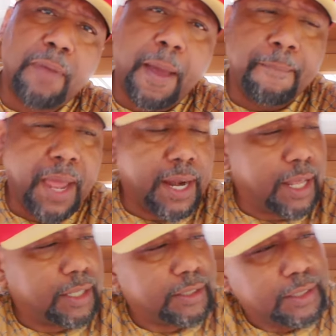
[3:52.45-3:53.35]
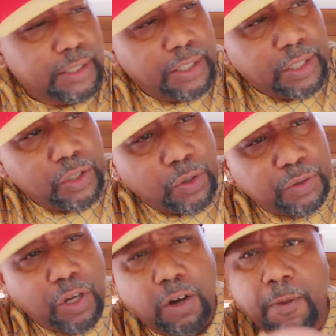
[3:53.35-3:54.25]
Pamela. You know
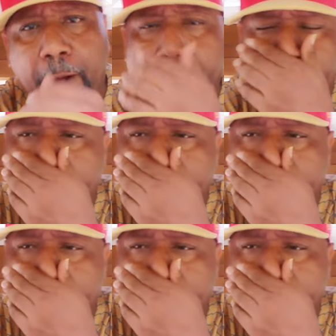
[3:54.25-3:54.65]
what I'm talking about?